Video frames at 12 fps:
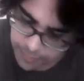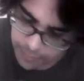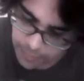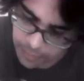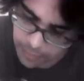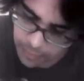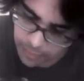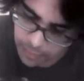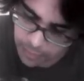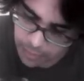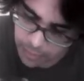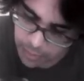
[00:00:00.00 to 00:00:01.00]

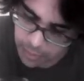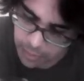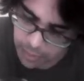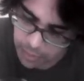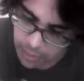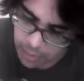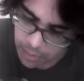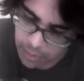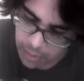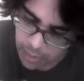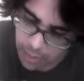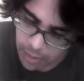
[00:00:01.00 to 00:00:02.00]

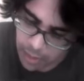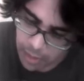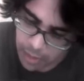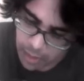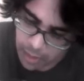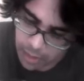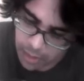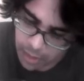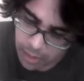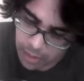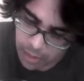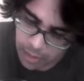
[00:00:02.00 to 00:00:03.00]

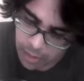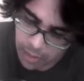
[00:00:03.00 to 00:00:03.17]
Nothing is said.